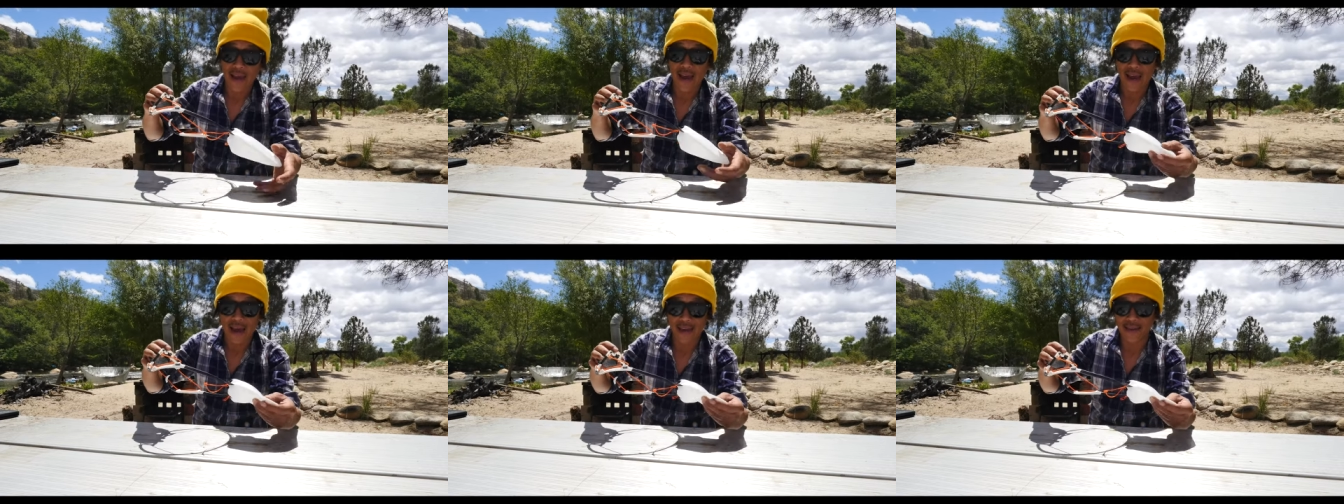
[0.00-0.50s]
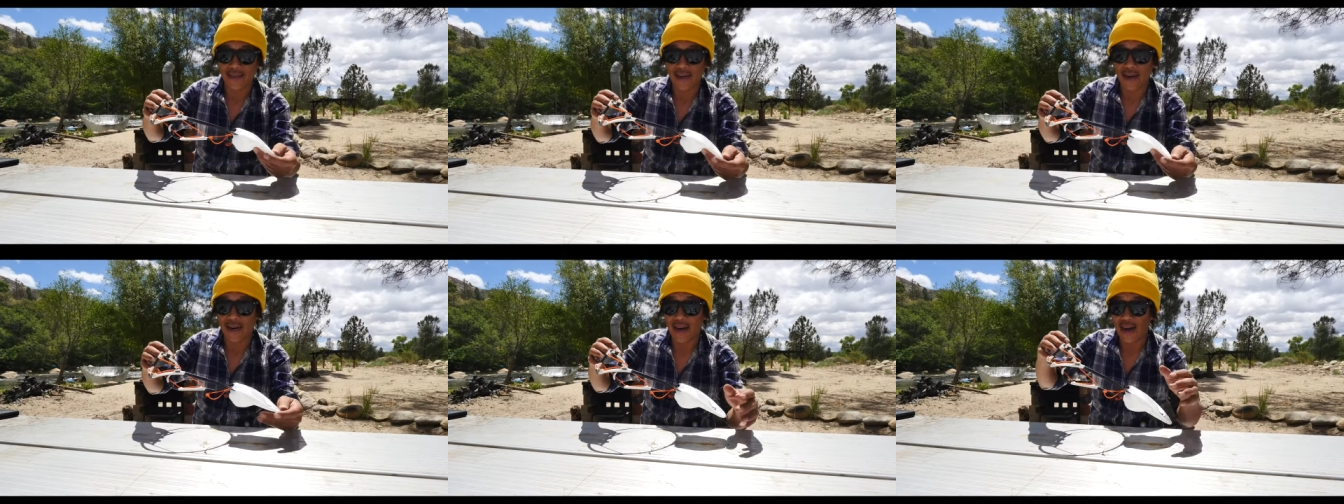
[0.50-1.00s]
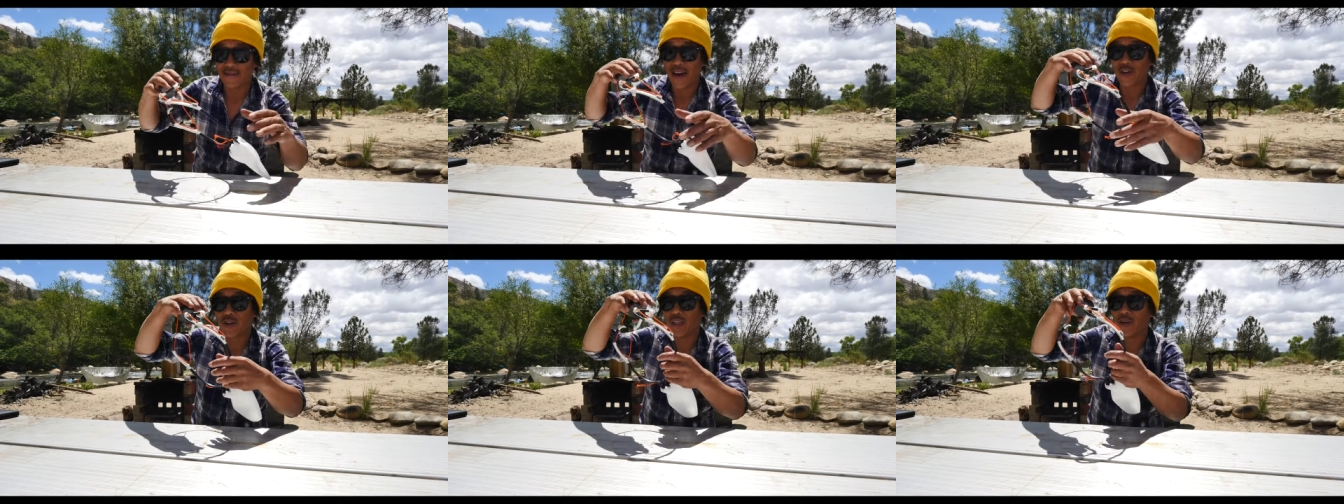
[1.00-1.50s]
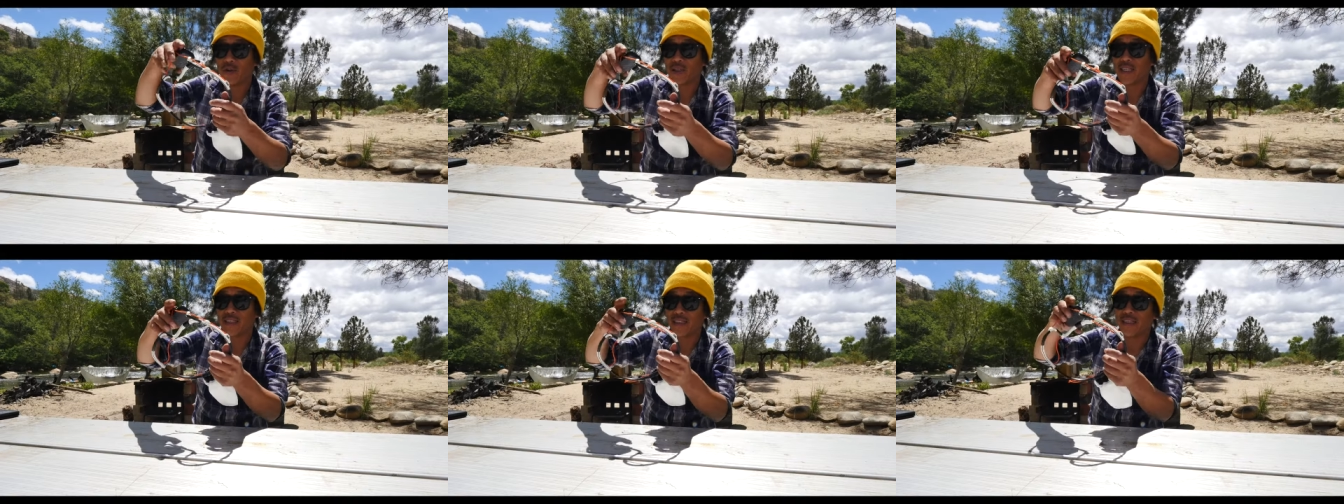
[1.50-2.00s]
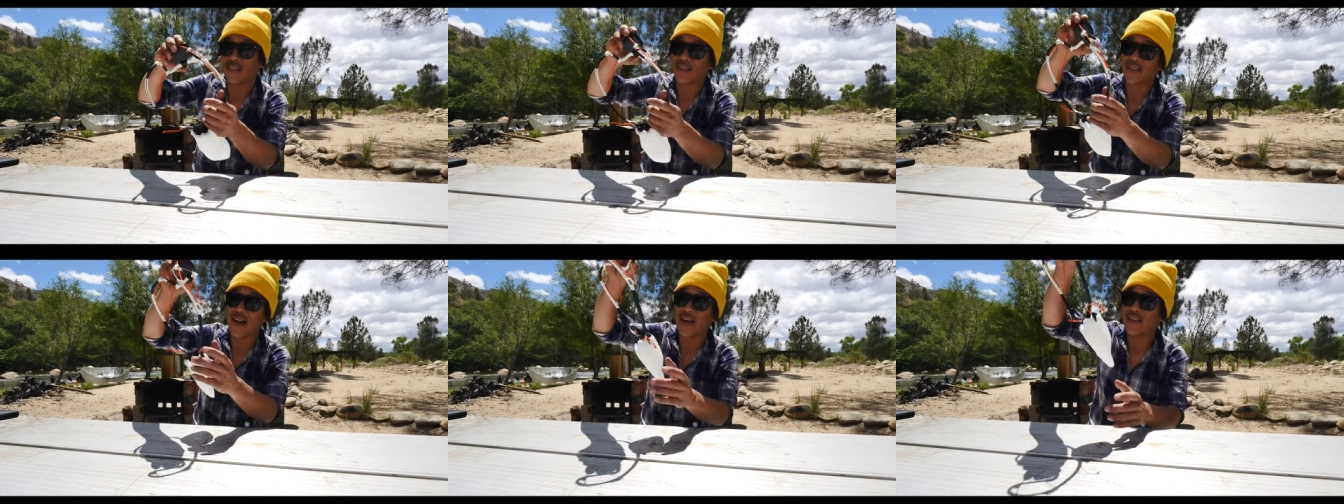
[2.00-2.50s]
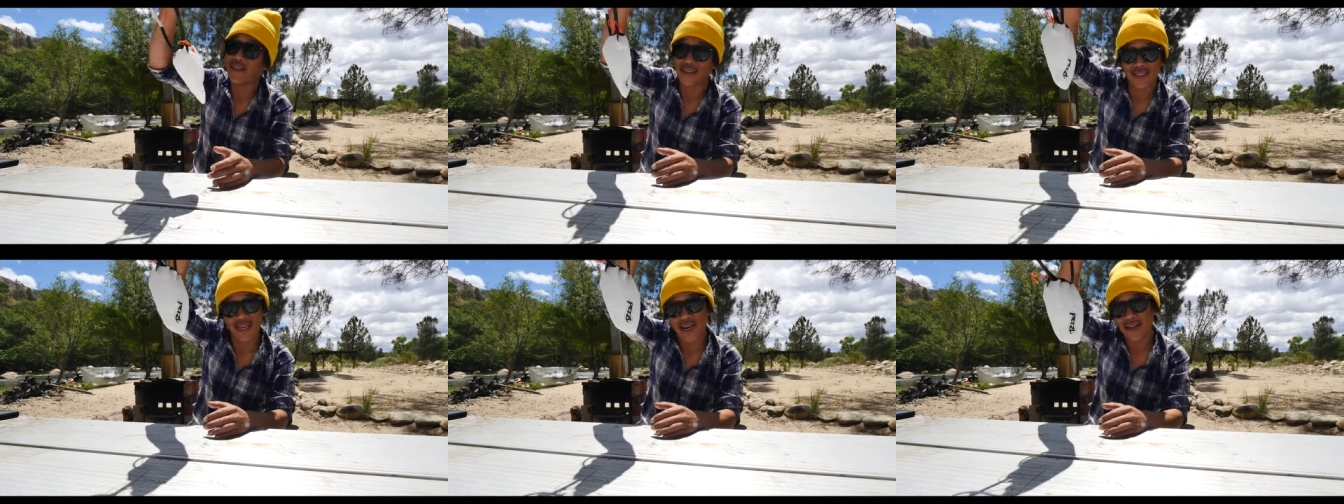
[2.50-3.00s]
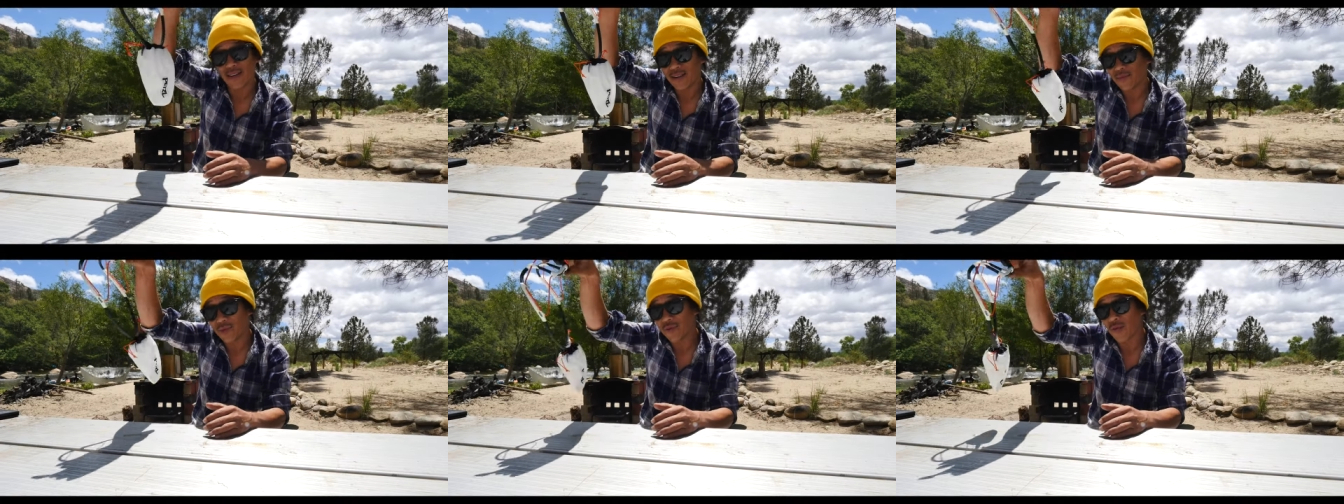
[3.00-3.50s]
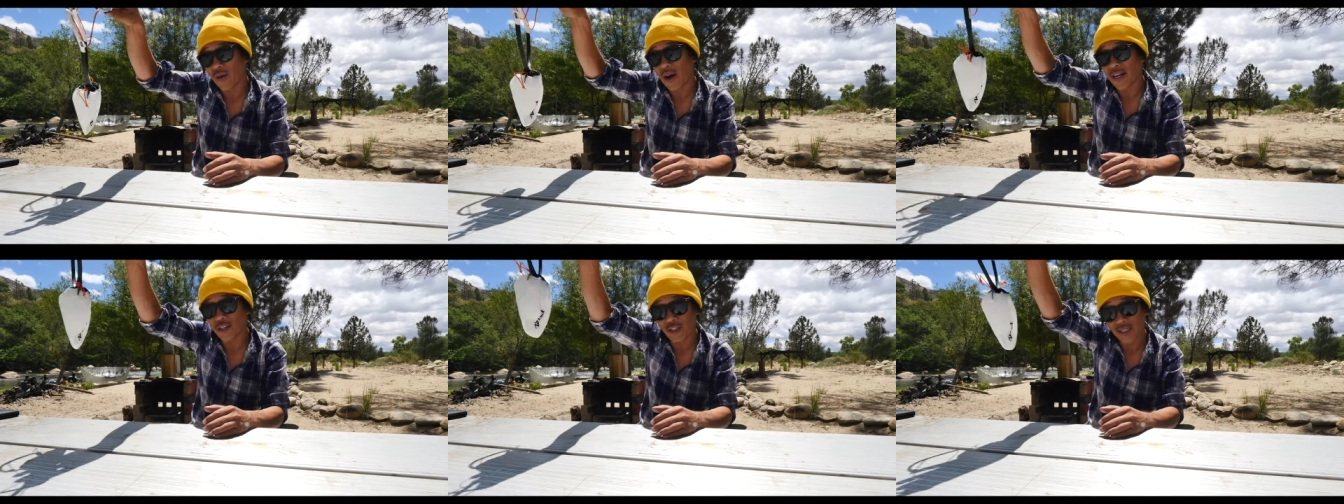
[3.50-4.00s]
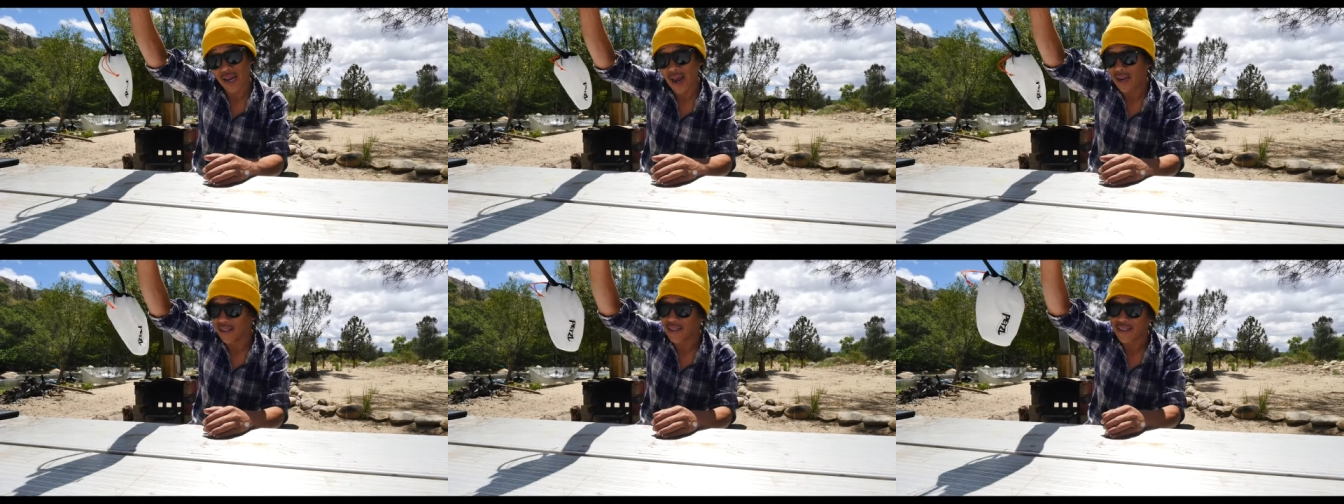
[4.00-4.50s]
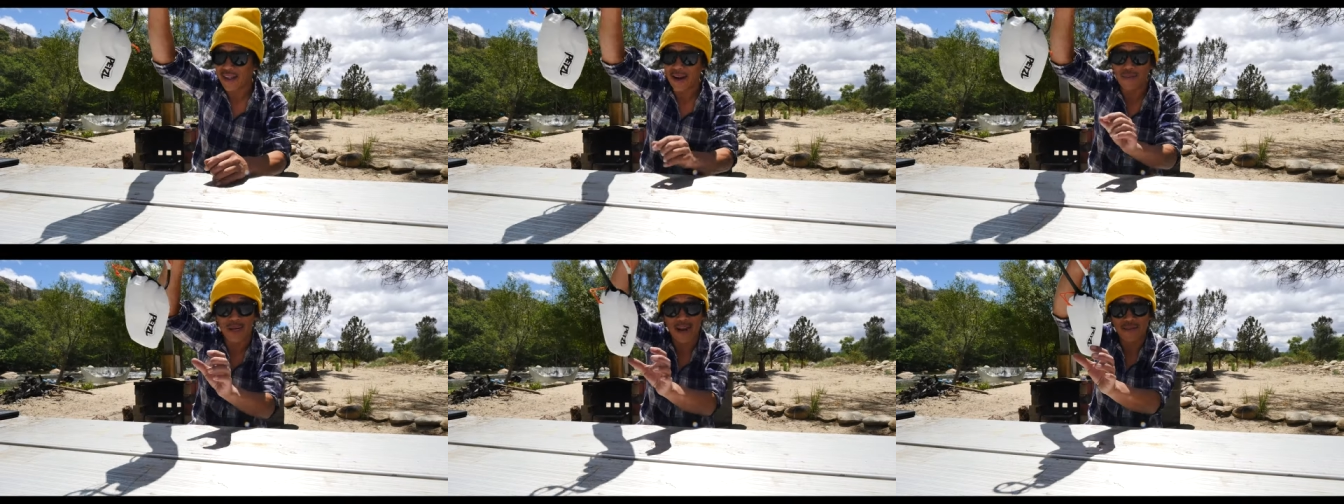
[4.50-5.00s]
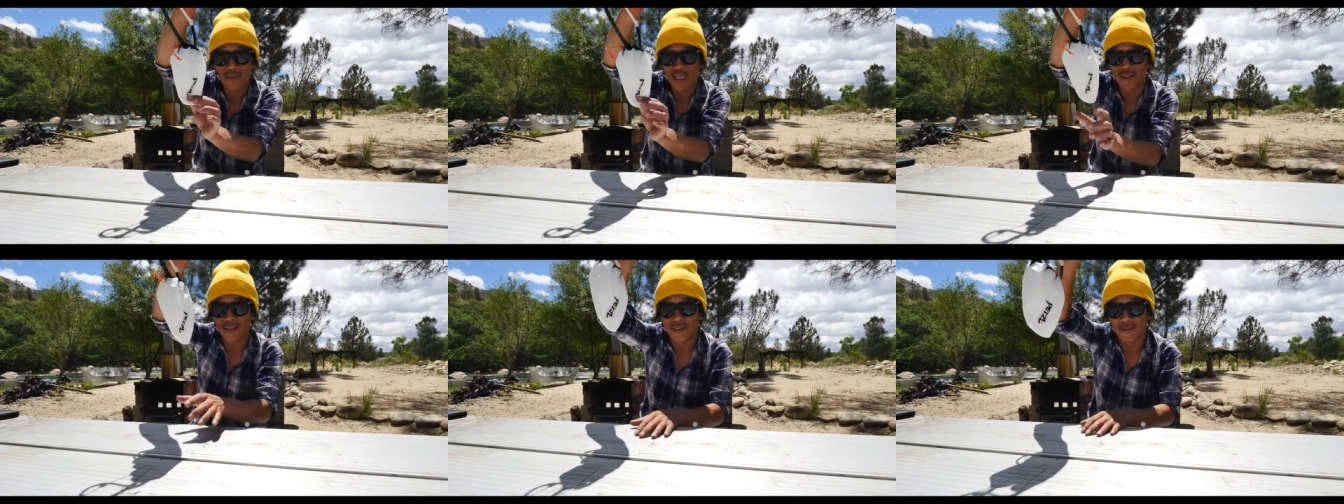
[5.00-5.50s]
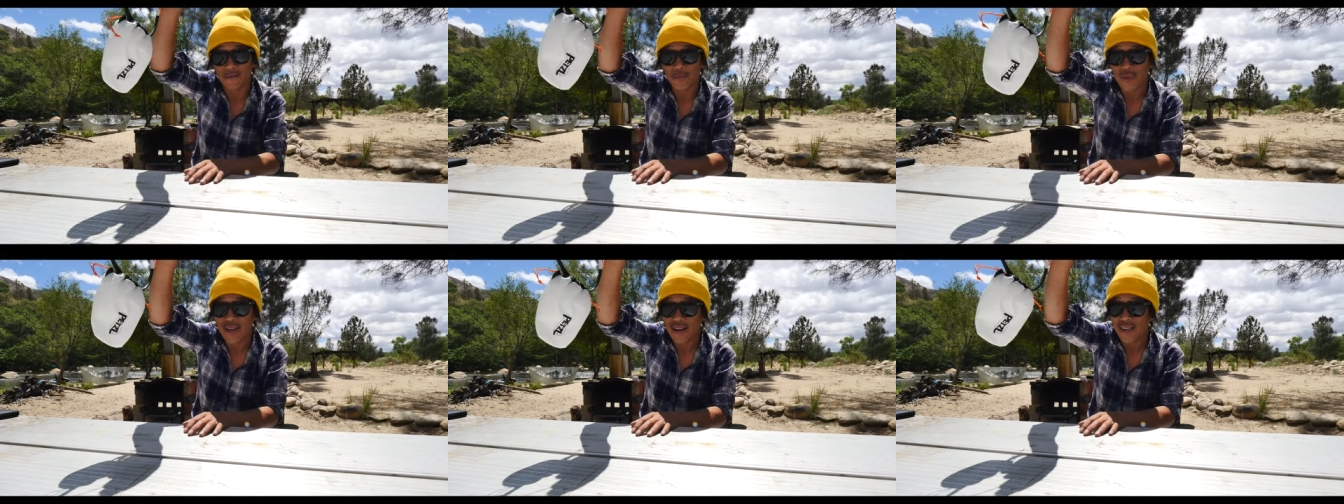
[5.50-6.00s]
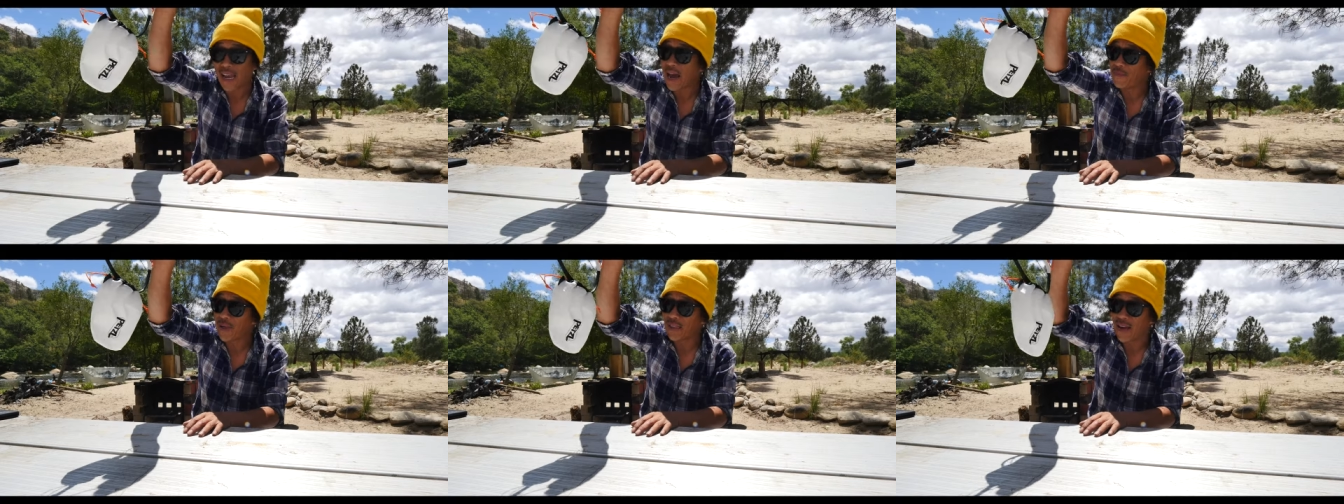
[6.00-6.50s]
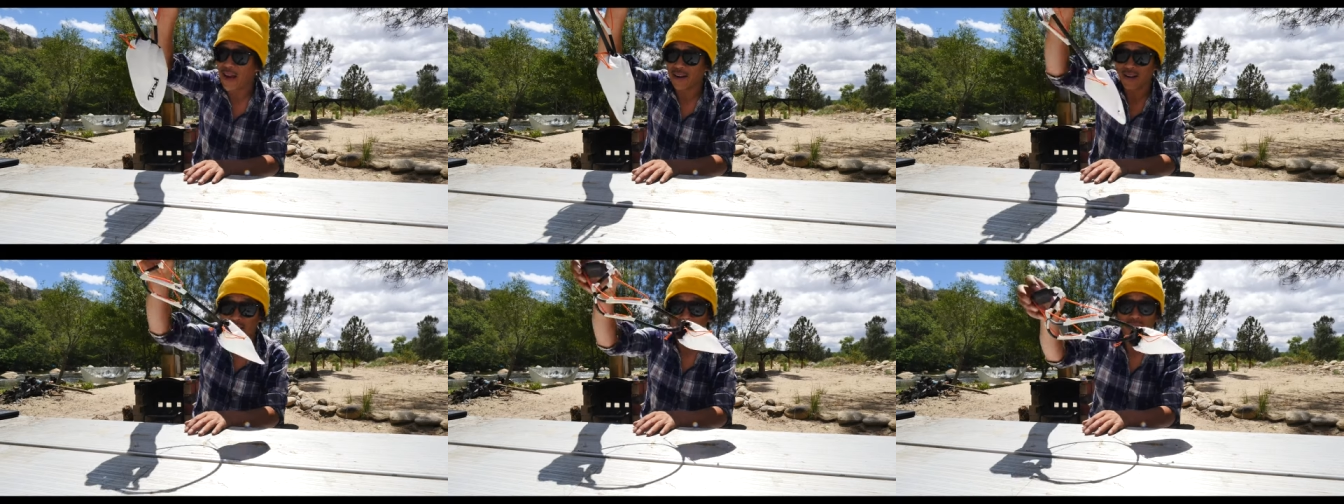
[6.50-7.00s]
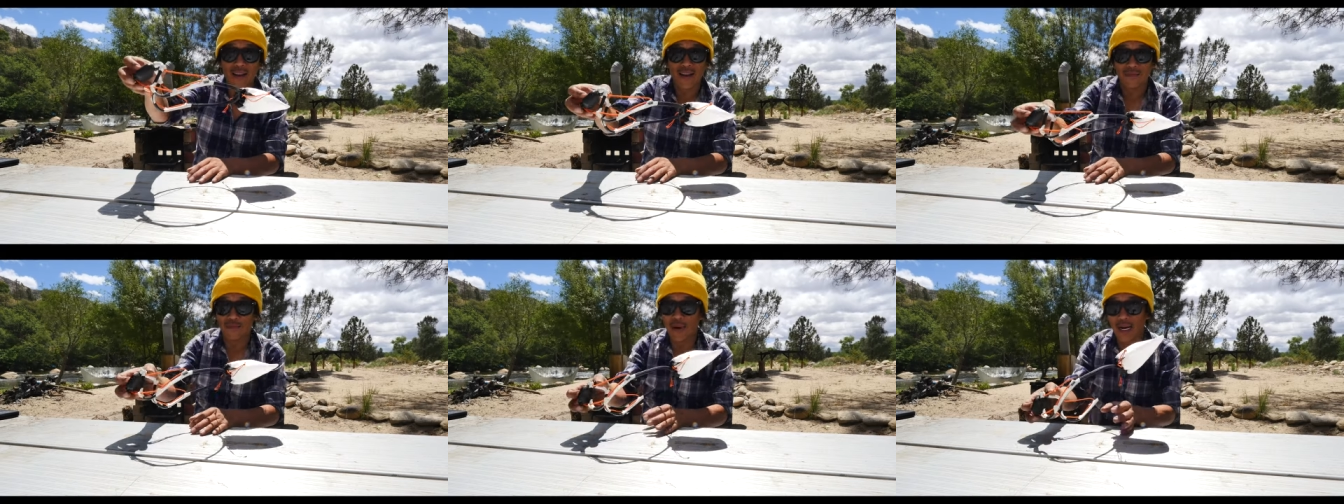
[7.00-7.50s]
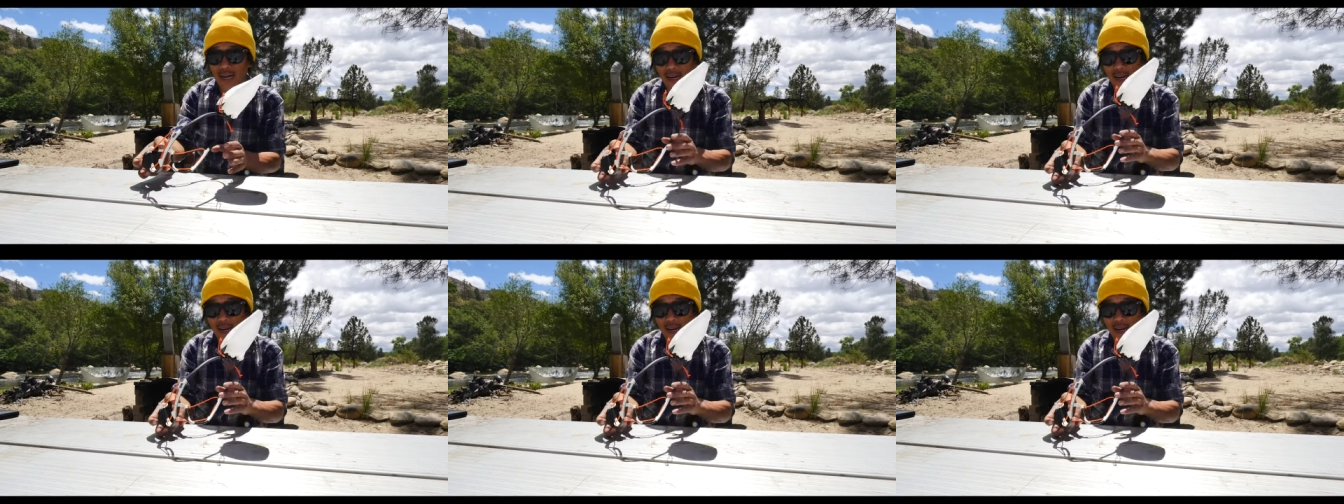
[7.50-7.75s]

and uh, I've actually used this inside the tent before. I could just hang this up and have my little camping lantern. But